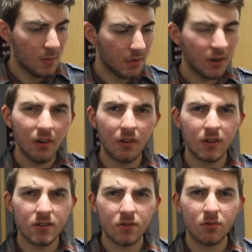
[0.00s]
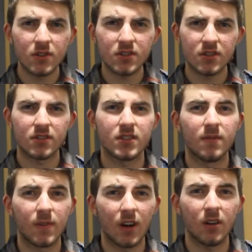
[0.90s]
But I don't know, it just always
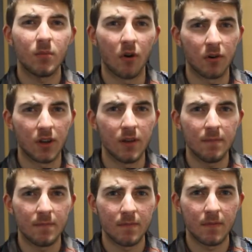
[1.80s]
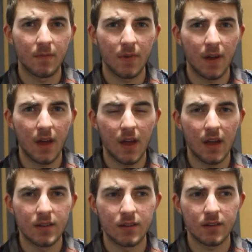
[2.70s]
seemed kind of bulky,
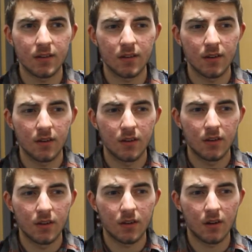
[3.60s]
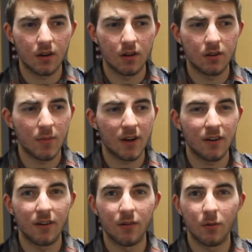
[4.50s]
and no
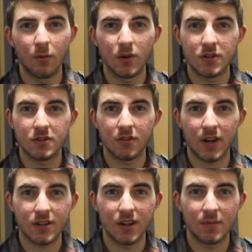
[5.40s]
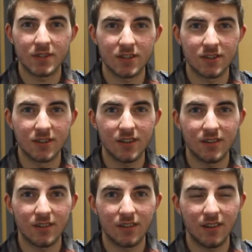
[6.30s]
matter which direction I positioned
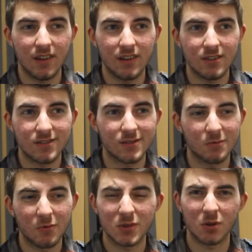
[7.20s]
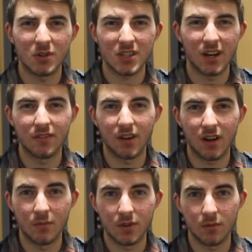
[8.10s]
it, it just was always kind of
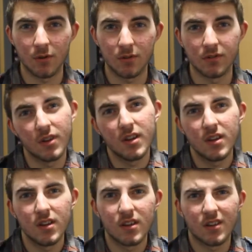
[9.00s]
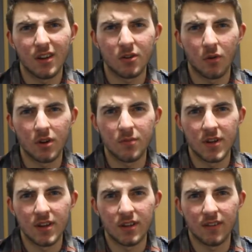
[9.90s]
uncomfortable and annoyed
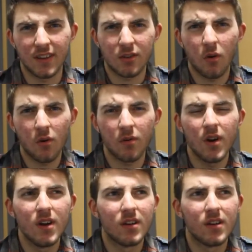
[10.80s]
me, and like the whole